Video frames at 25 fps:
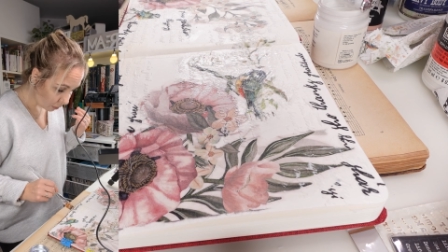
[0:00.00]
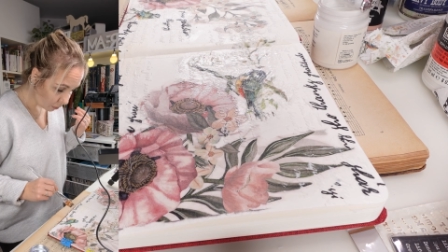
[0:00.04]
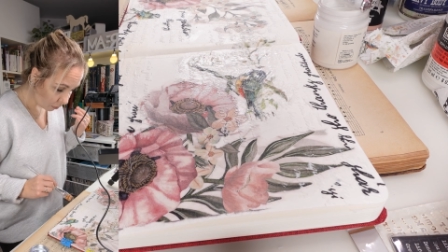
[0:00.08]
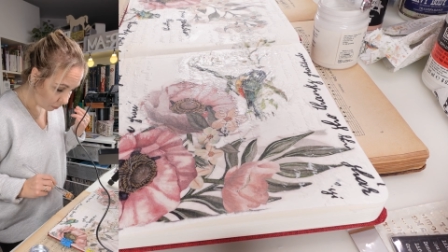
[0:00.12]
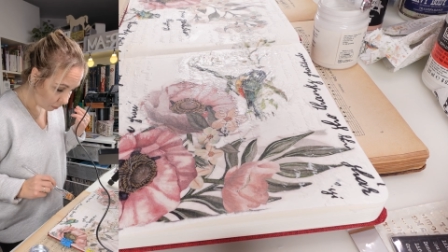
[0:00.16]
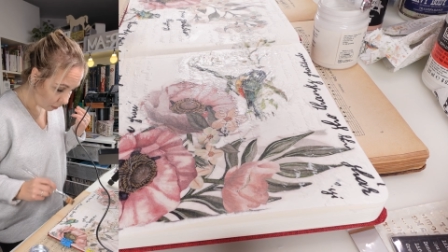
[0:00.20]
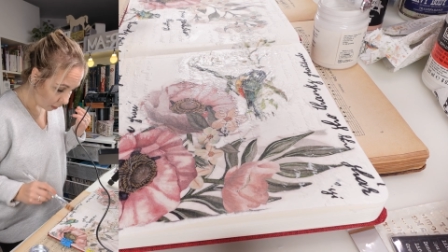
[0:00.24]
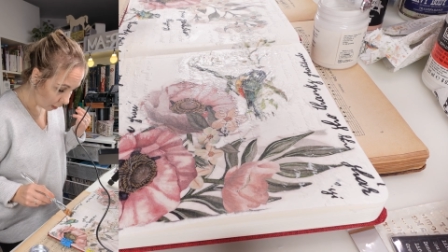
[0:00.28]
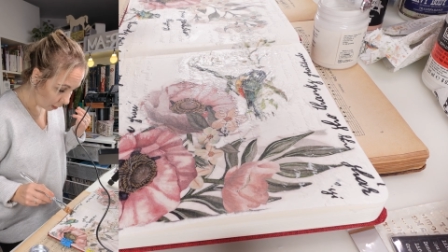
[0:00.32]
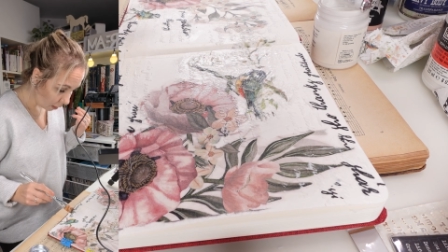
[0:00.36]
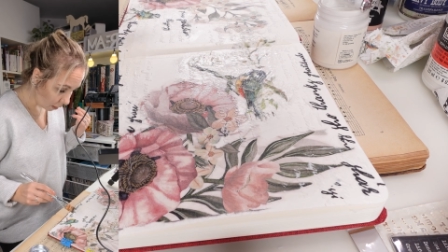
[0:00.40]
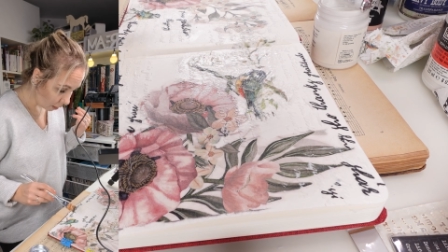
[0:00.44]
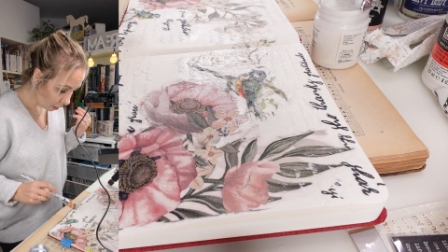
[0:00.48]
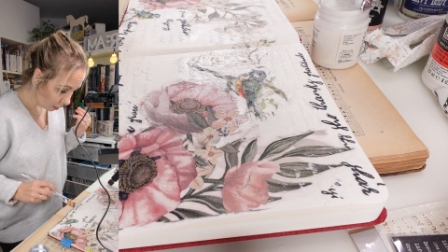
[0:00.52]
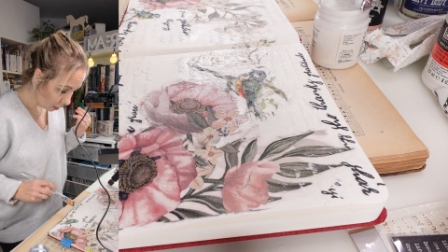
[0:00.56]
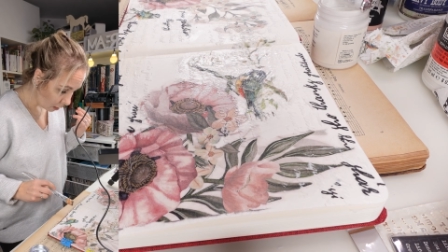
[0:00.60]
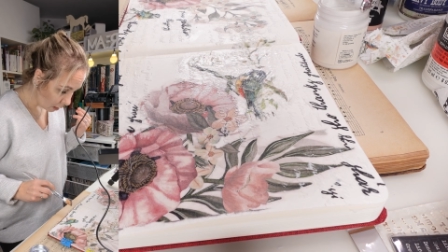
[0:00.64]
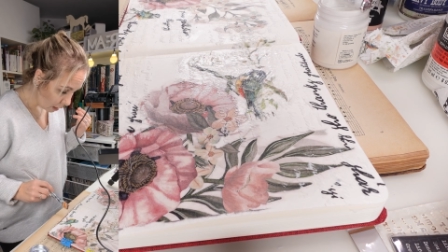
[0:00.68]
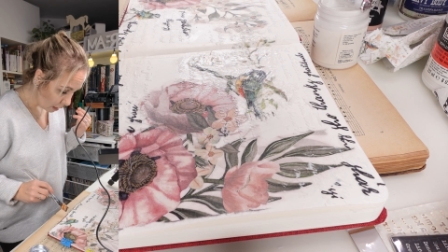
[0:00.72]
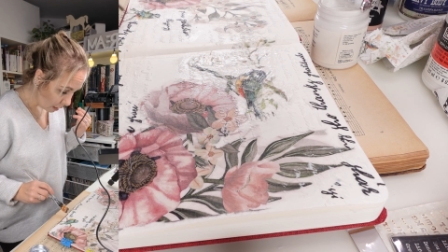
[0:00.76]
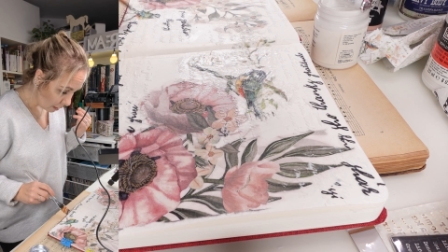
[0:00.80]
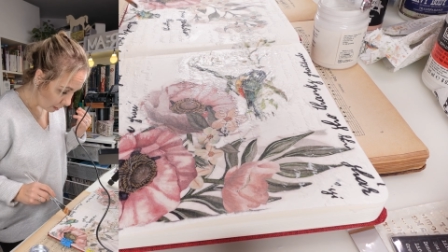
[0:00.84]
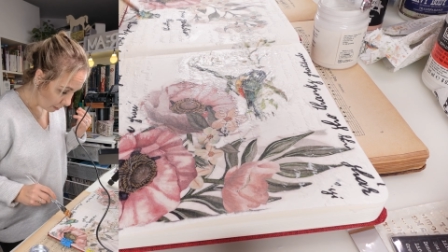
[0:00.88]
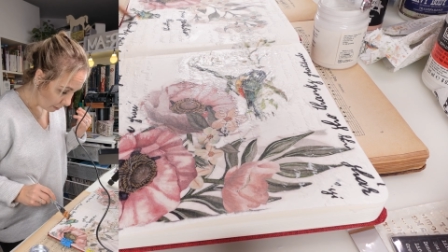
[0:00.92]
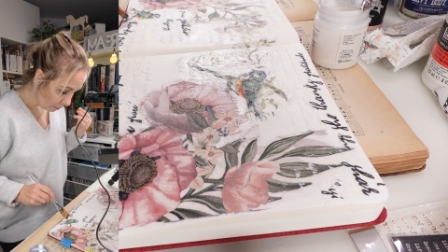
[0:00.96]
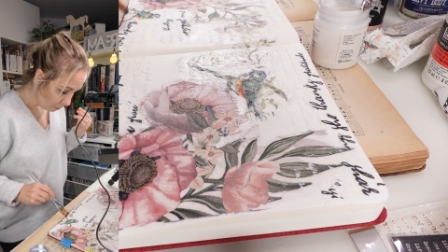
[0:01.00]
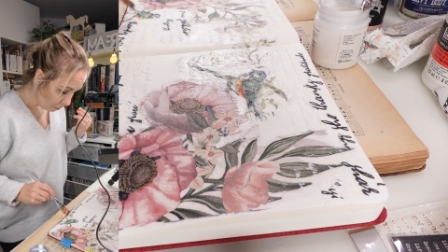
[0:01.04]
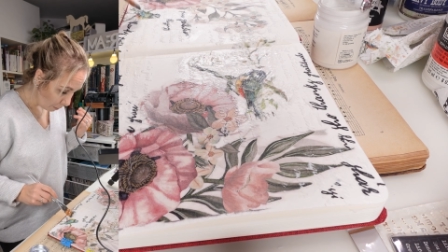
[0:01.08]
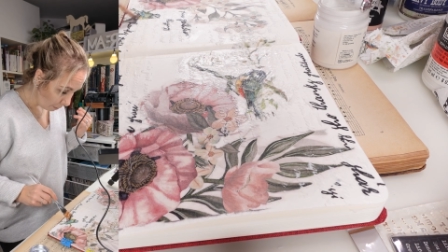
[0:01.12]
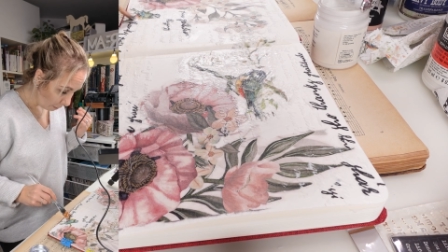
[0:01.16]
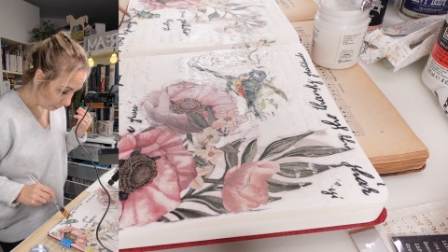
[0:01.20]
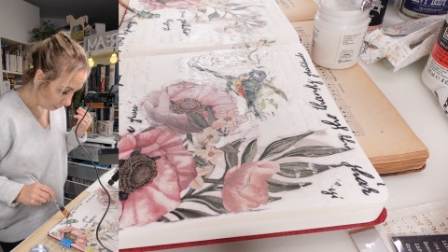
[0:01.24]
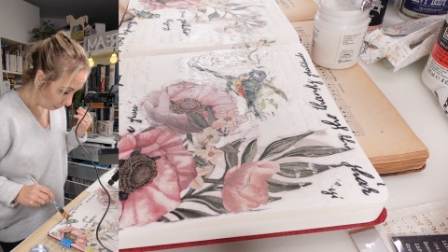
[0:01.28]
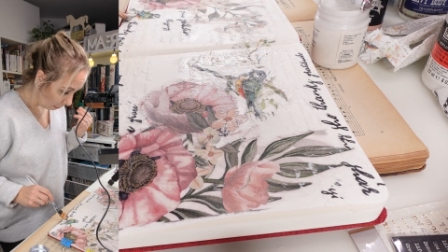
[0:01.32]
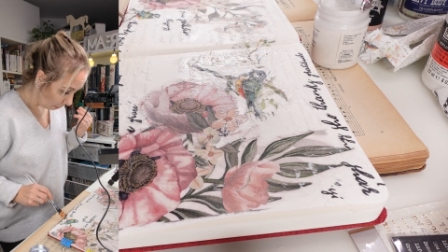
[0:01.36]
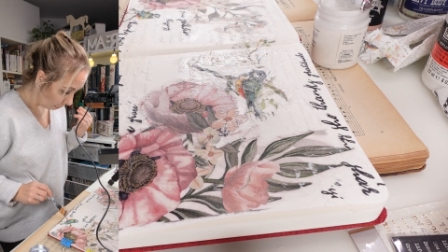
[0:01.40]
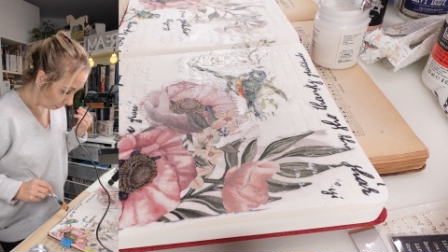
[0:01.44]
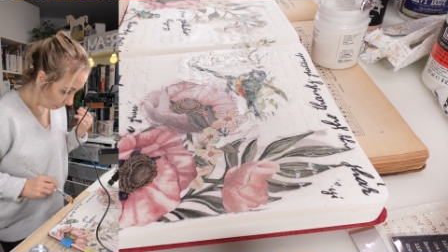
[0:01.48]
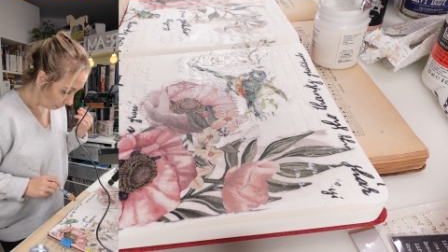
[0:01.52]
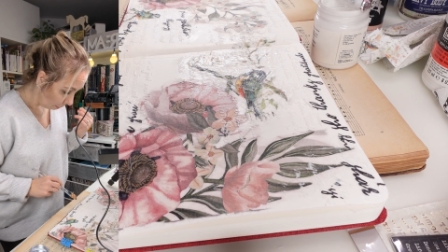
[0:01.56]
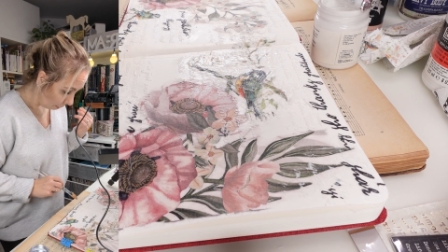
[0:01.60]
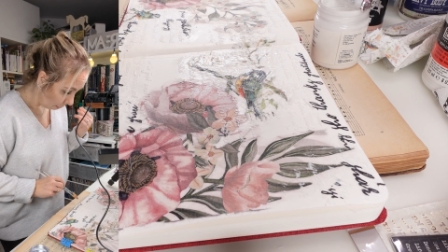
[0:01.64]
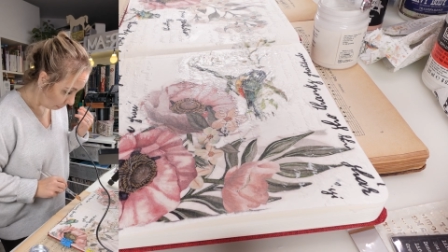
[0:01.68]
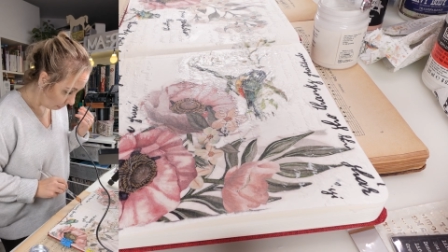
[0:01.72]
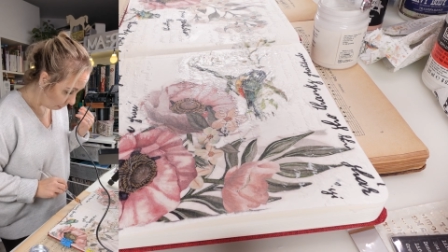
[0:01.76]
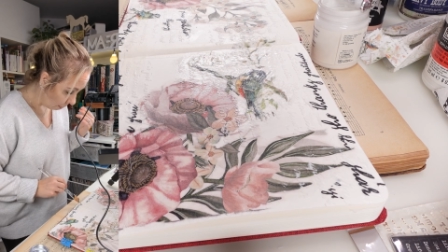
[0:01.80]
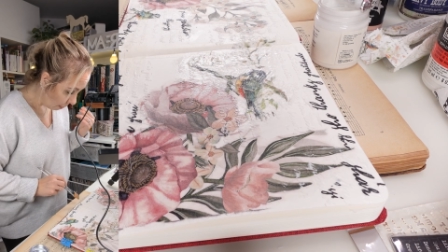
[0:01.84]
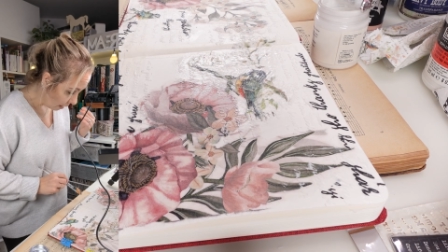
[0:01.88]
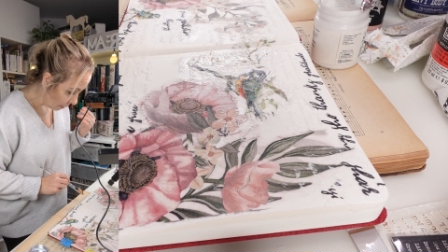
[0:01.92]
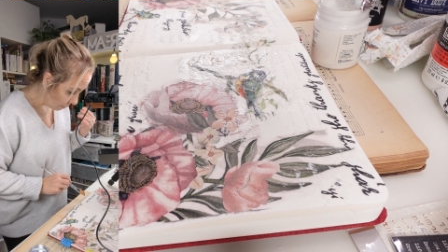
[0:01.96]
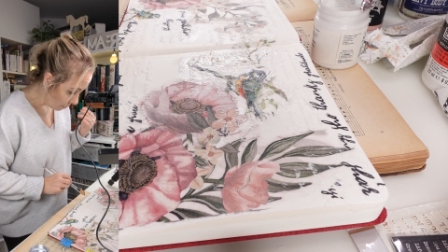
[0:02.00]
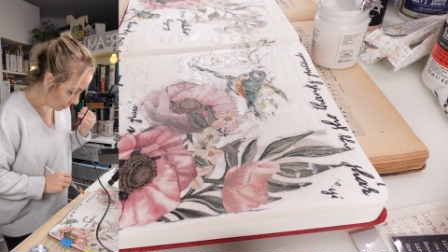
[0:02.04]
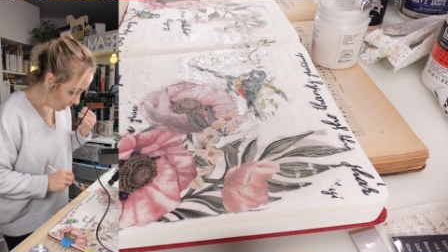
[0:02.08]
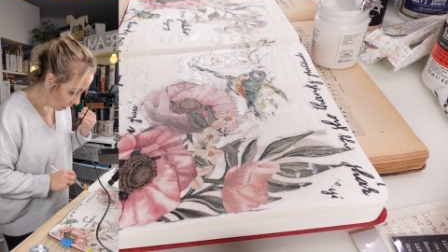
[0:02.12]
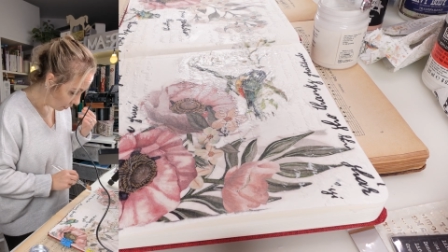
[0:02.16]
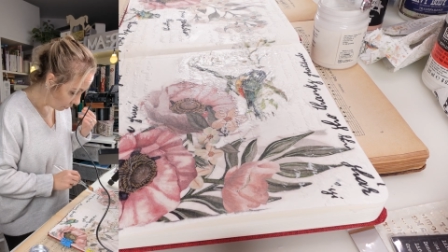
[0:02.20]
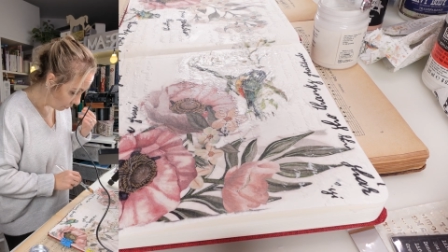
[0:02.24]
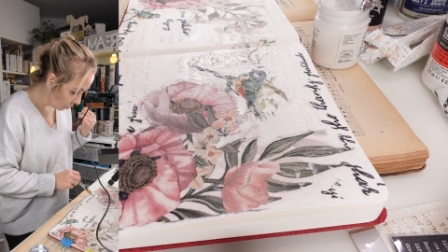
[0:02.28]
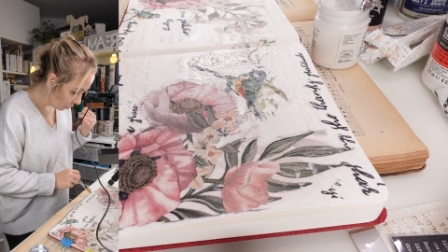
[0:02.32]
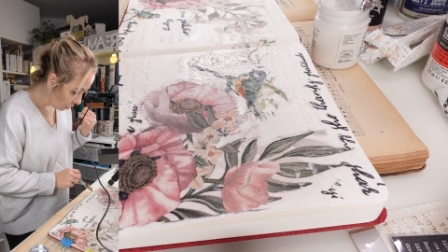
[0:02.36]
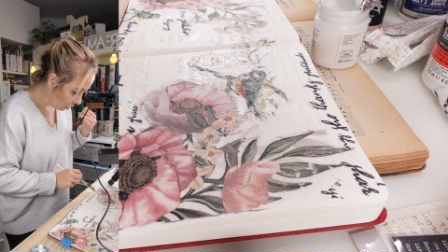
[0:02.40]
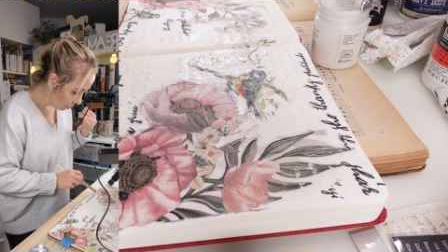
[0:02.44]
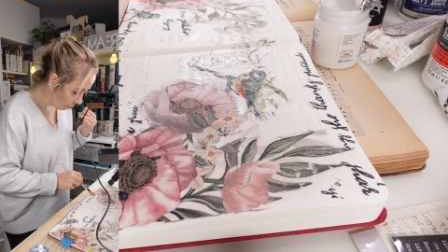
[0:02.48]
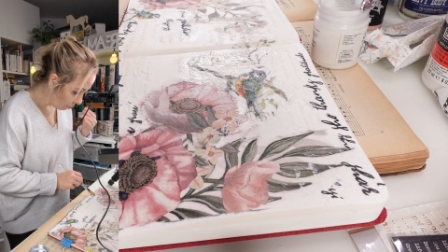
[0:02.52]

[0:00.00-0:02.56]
thick. Not for the